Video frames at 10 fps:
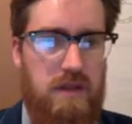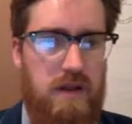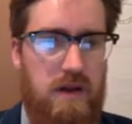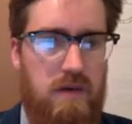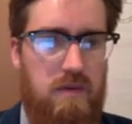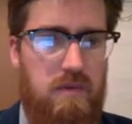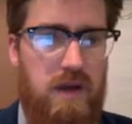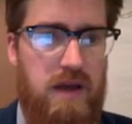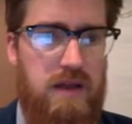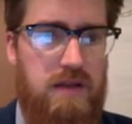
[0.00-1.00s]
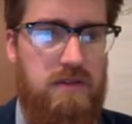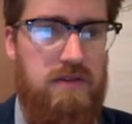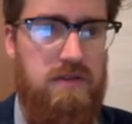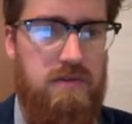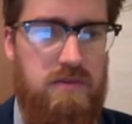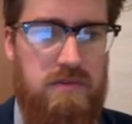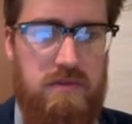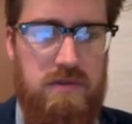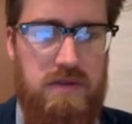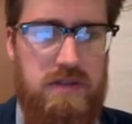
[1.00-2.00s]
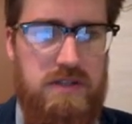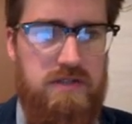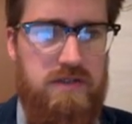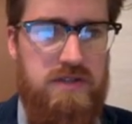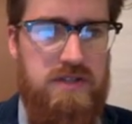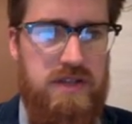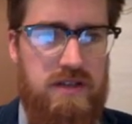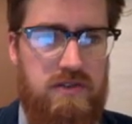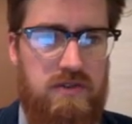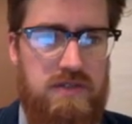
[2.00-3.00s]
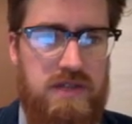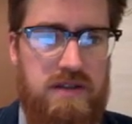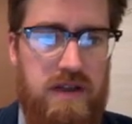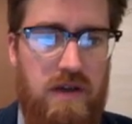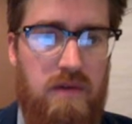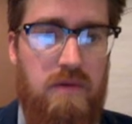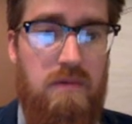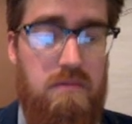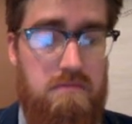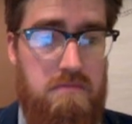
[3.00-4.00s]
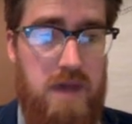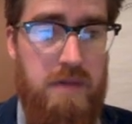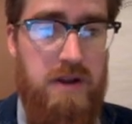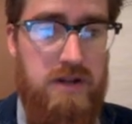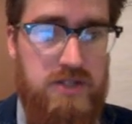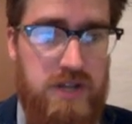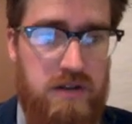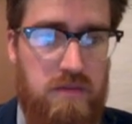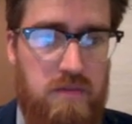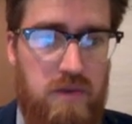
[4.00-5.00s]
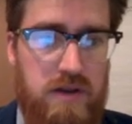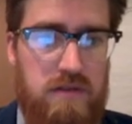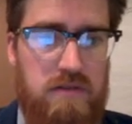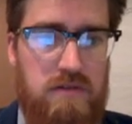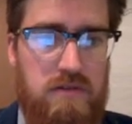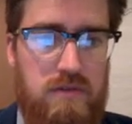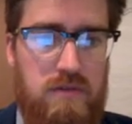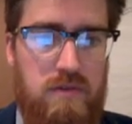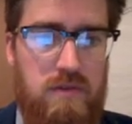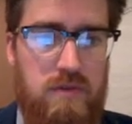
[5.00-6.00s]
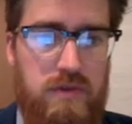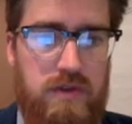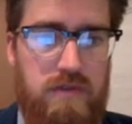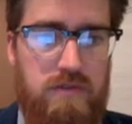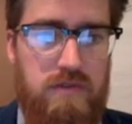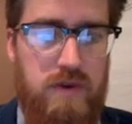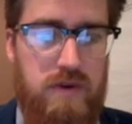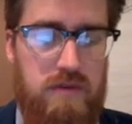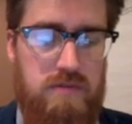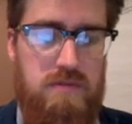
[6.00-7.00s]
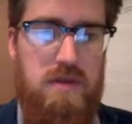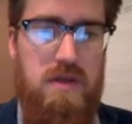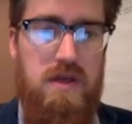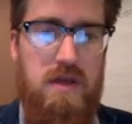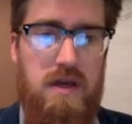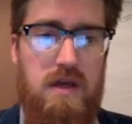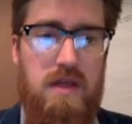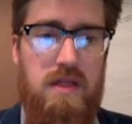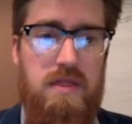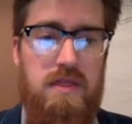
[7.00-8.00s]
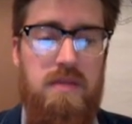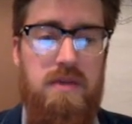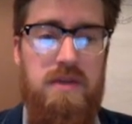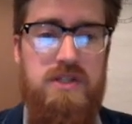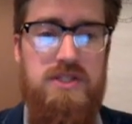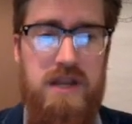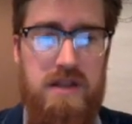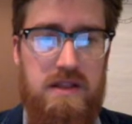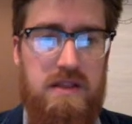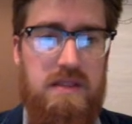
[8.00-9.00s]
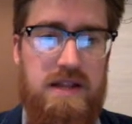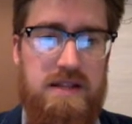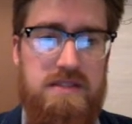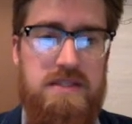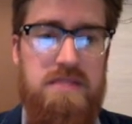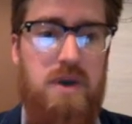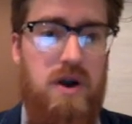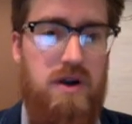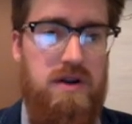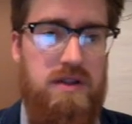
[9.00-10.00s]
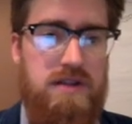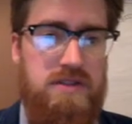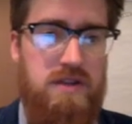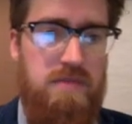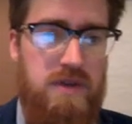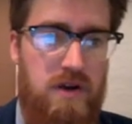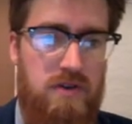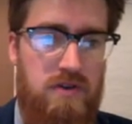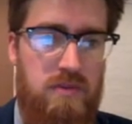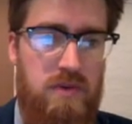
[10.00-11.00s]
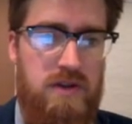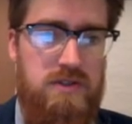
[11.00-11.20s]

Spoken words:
Now, what I like to do is the first thing I like to do is I like to count how many are shaded. 1, 2, 3, 4. The number that's shaded, that is the part that is going to be our numerator.